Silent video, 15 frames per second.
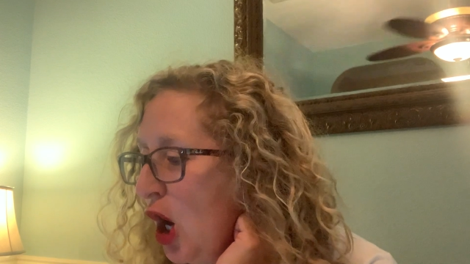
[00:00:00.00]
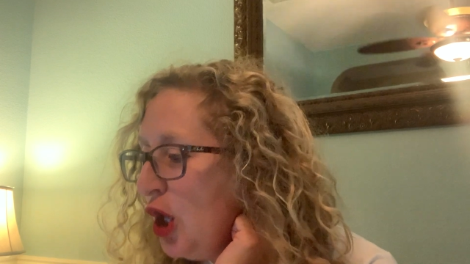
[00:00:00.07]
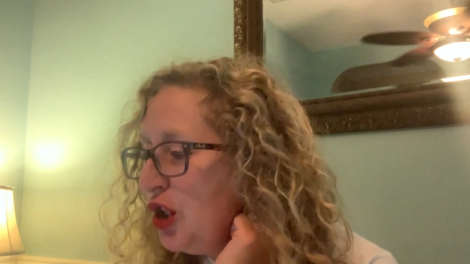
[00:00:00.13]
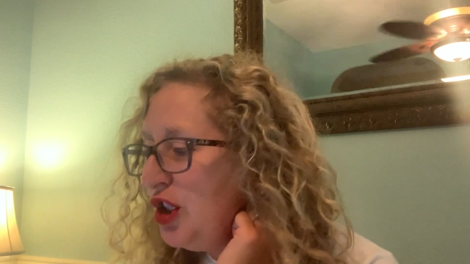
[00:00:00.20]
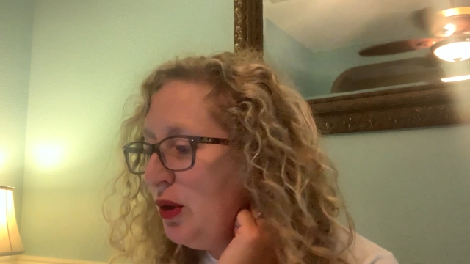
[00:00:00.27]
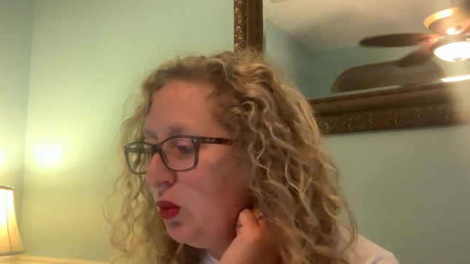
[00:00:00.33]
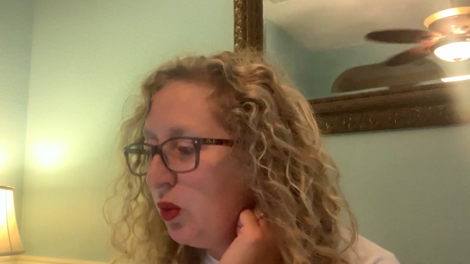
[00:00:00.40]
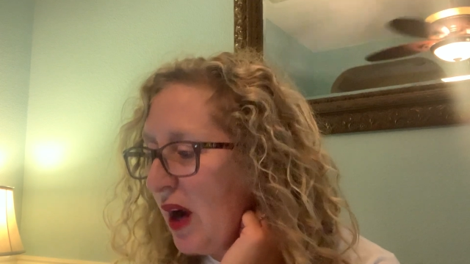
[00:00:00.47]

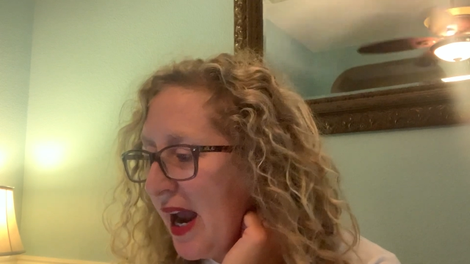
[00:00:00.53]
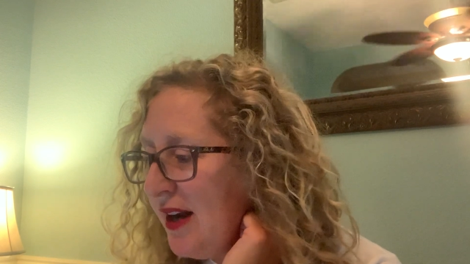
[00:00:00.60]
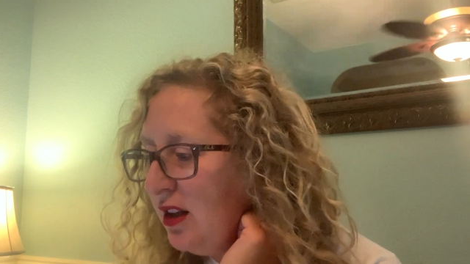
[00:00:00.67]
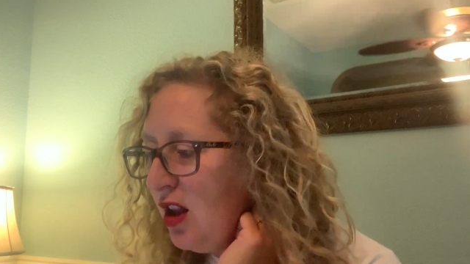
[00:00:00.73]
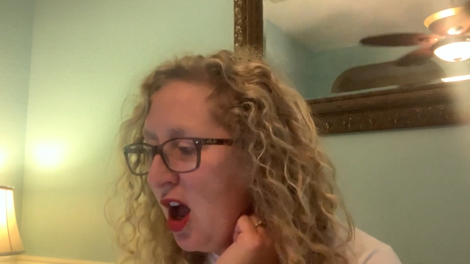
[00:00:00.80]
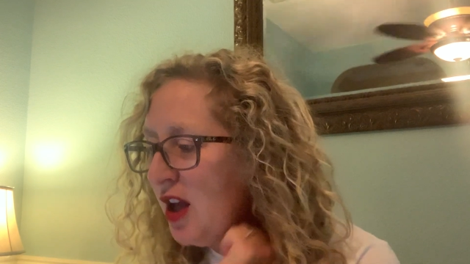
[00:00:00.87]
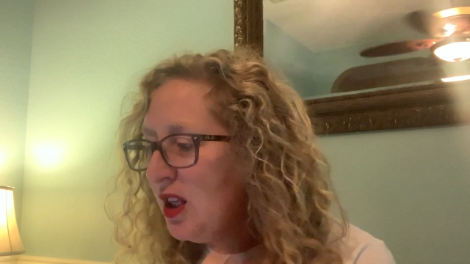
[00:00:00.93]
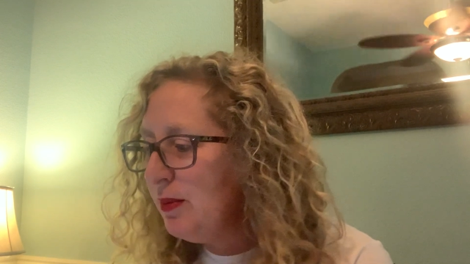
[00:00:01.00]
She ran
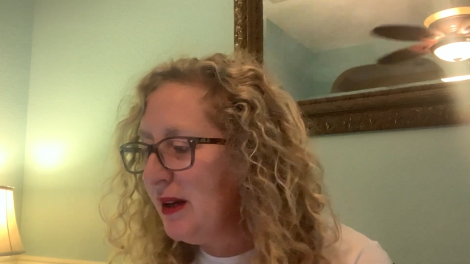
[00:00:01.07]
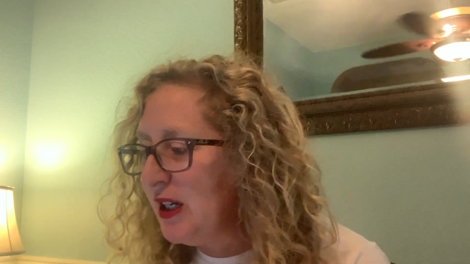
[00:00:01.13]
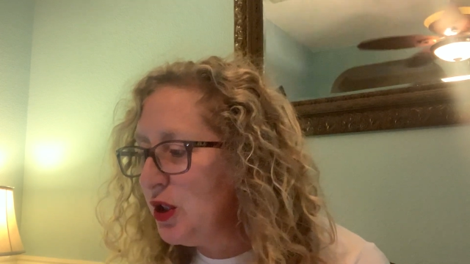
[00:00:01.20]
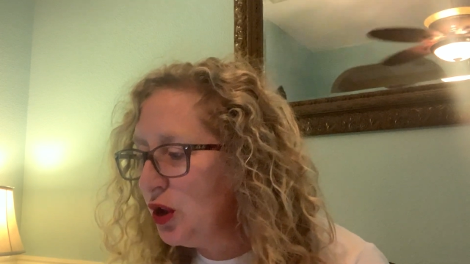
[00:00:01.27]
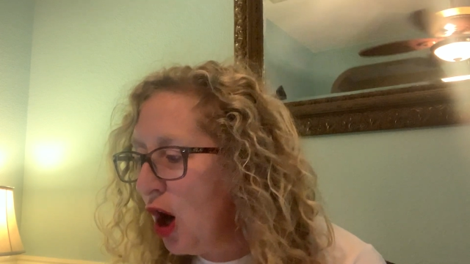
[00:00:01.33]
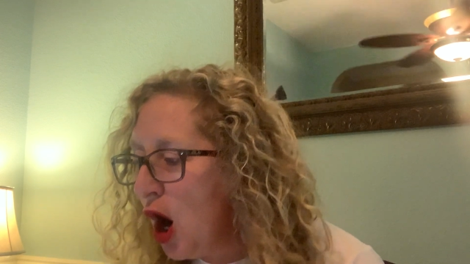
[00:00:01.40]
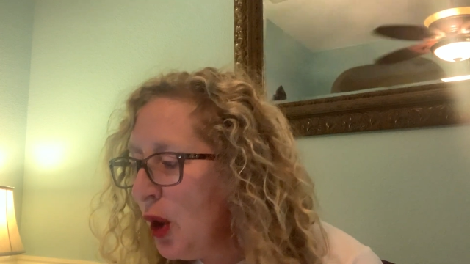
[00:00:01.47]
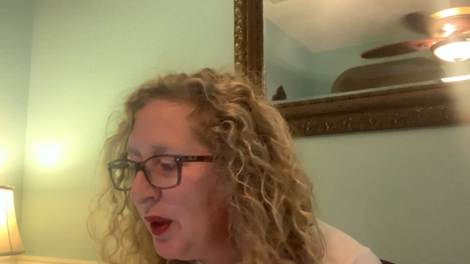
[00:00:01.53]
along the
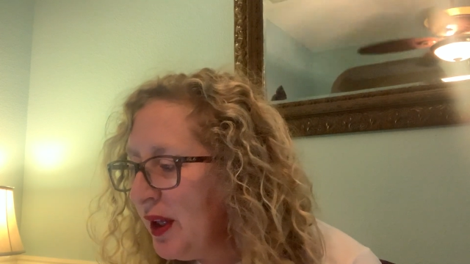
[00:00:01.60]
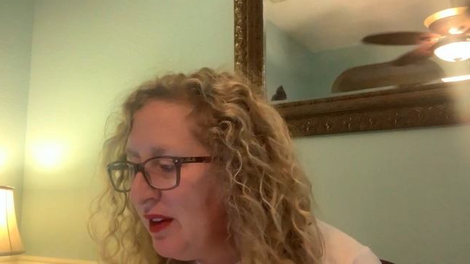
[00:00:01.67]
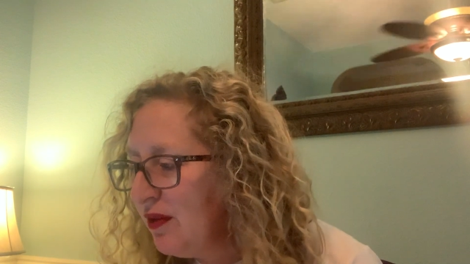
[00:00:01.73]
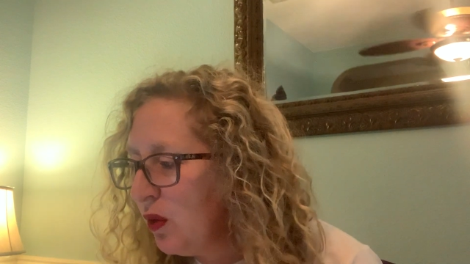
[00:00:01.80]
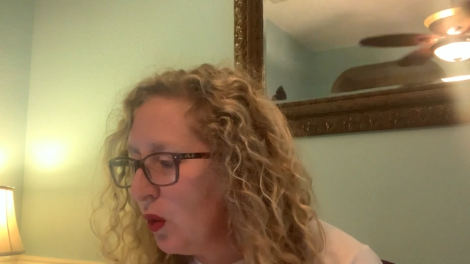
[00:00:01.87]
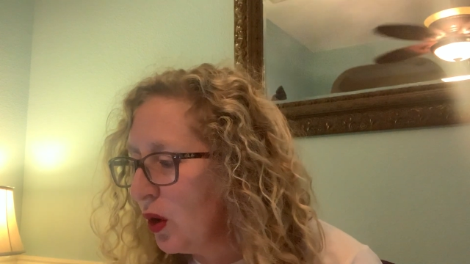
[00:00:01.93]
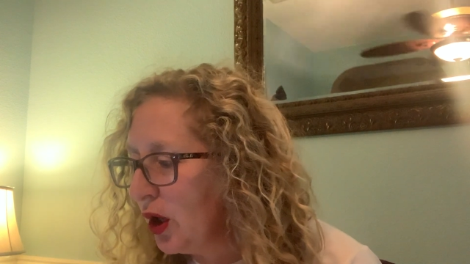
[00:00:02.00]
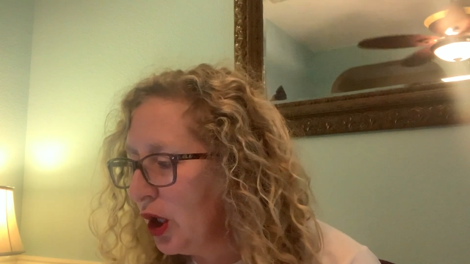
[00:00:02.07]
beach calling
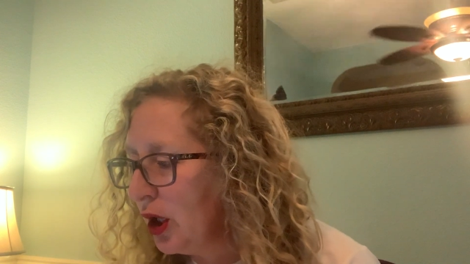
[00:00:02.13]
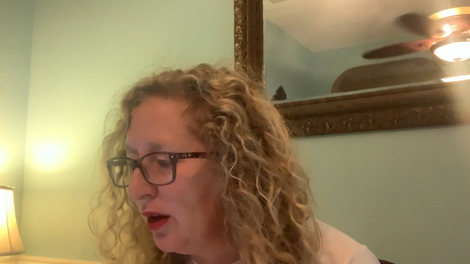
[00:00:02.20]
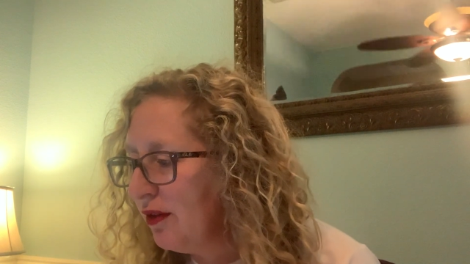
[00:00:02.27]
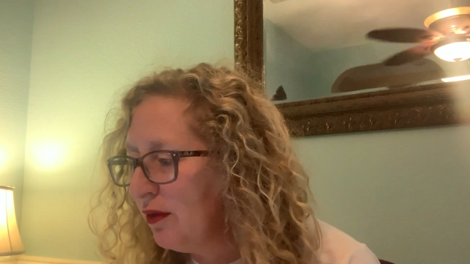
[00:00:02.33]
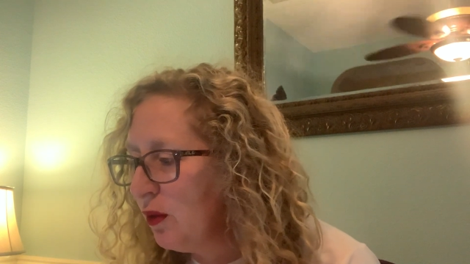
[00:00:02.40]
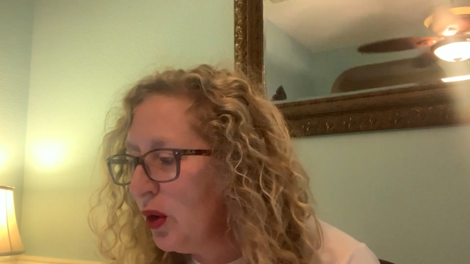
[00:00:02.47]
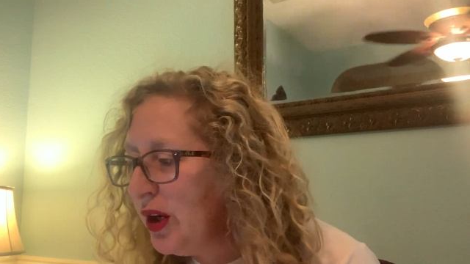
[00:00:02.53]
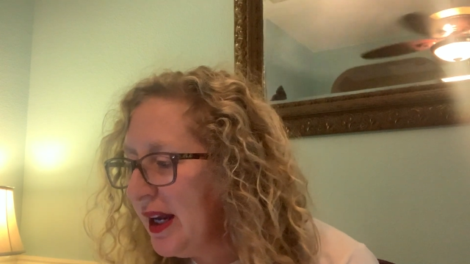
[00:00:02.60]
for,
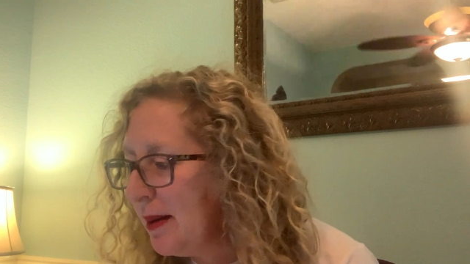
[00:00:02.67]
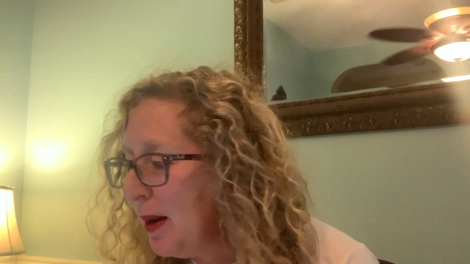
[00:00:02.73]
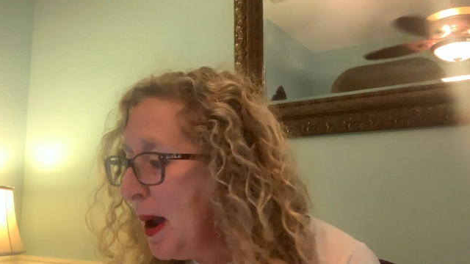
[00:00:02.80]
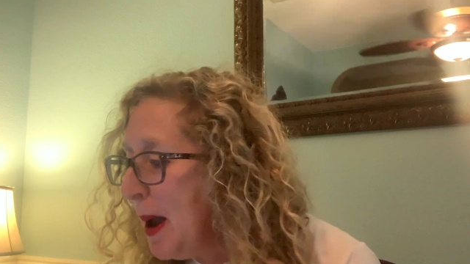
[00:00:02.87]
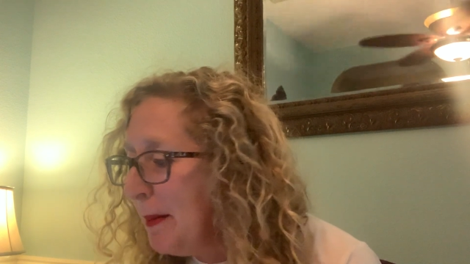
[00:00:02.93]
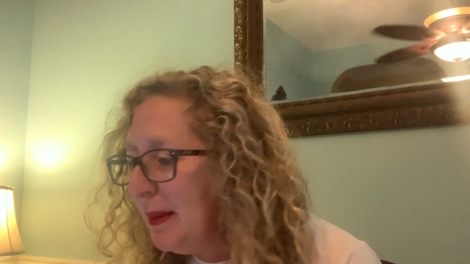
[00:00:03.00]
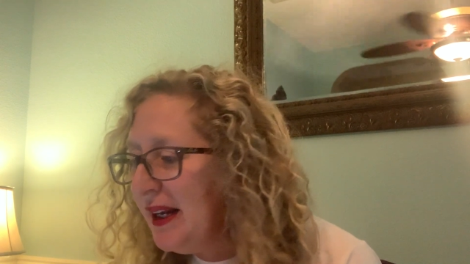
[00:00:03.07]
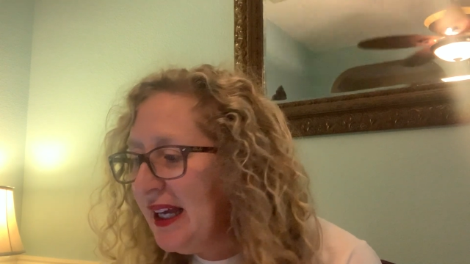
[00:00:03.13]
for him,
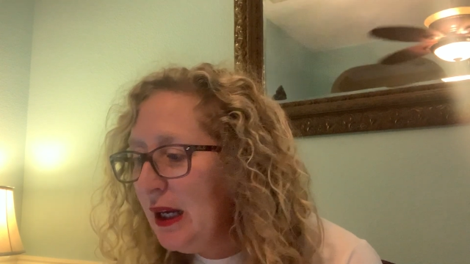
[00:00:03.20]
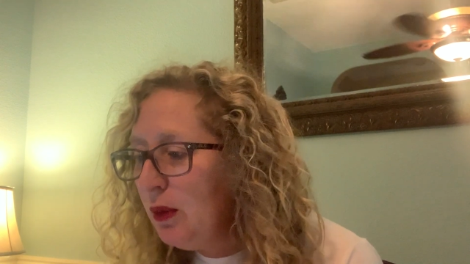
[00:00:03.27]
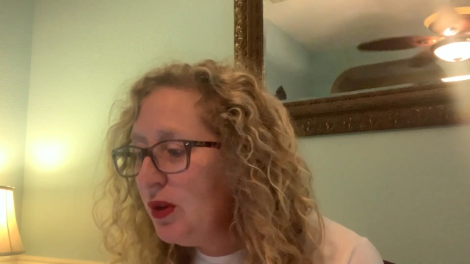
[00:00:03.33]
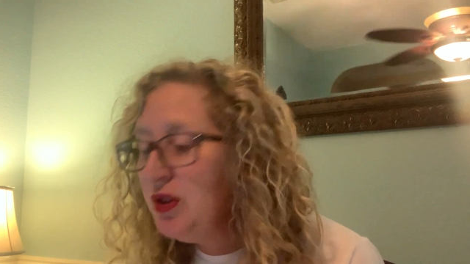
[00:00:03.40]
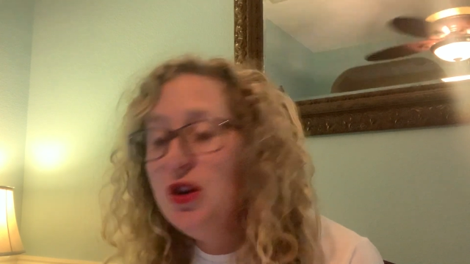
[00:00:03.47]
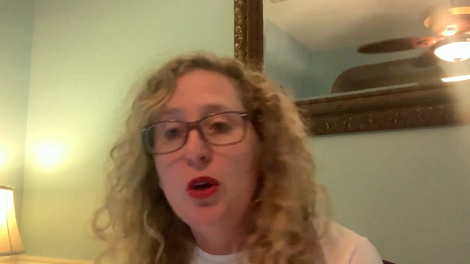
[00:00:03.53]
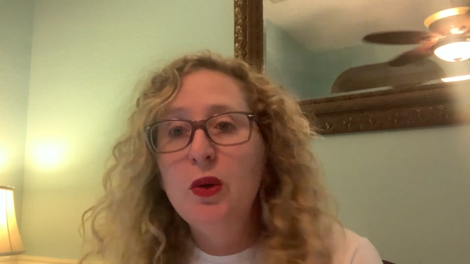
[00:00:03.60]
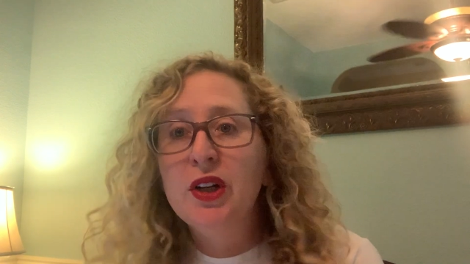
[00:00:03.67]
but he
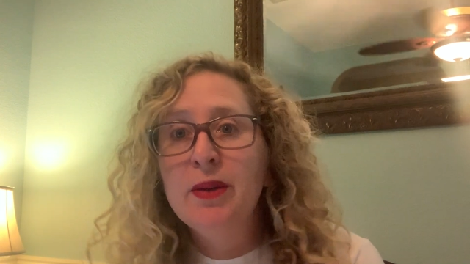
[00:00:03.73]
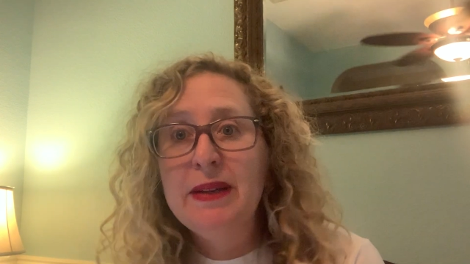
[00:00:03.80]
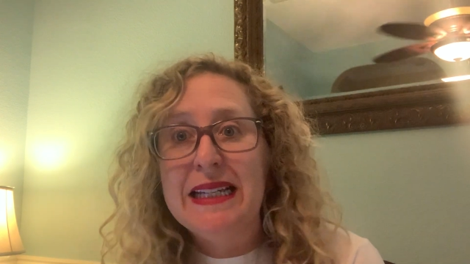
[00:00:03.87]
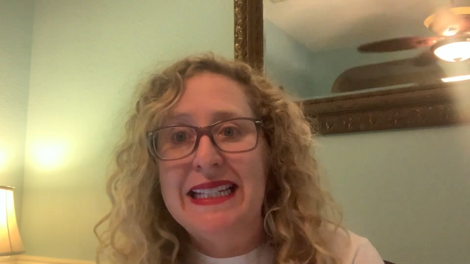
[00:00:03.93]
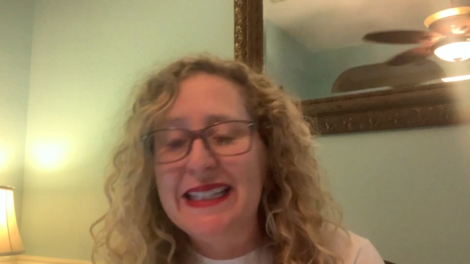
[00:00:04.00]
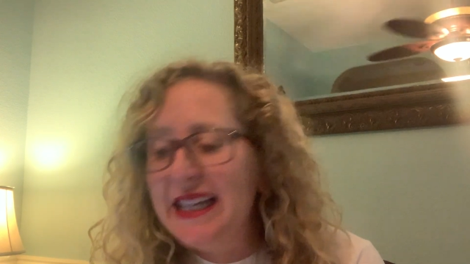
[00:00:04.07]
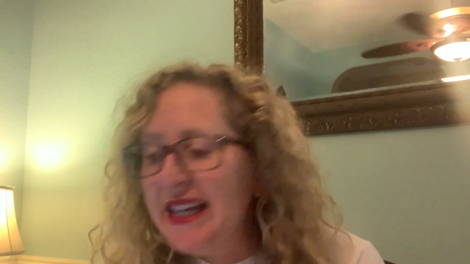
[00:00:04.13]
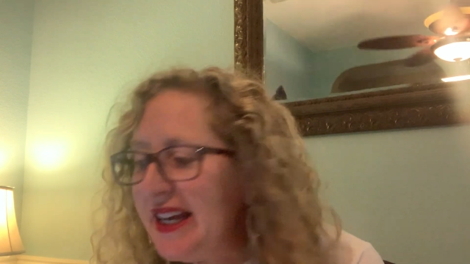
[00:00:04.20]
was nowhere to be
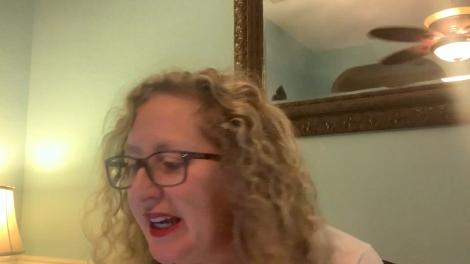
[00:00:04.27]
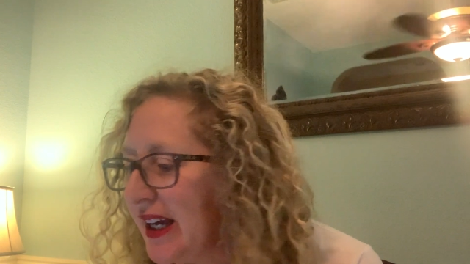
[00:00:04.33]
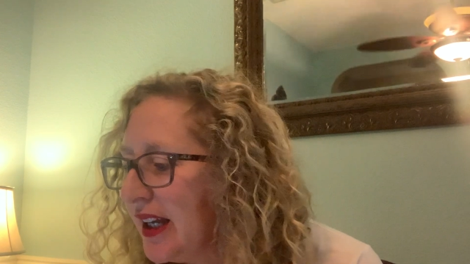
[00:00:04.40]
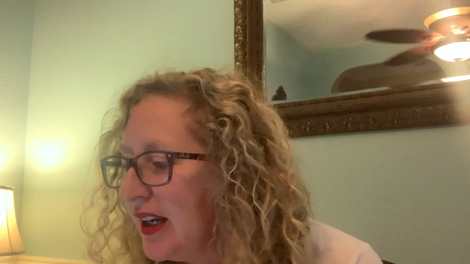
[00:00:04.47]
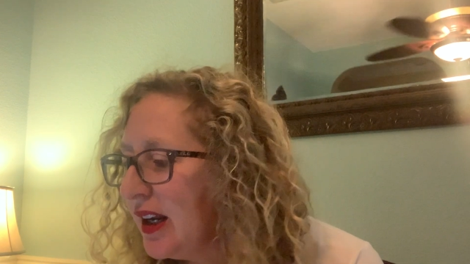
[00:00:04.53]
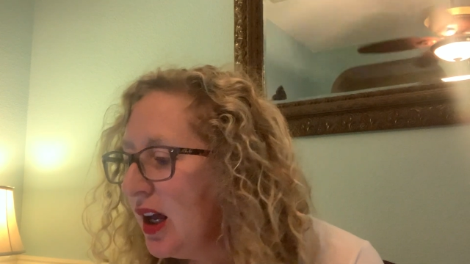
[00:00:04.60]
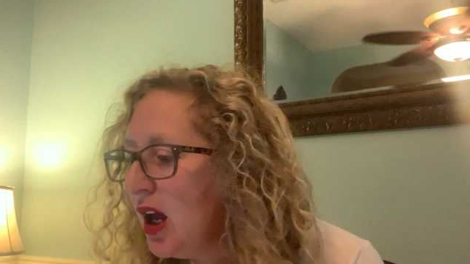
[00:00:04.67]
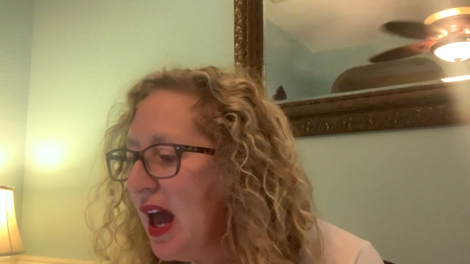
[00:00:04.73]
seen.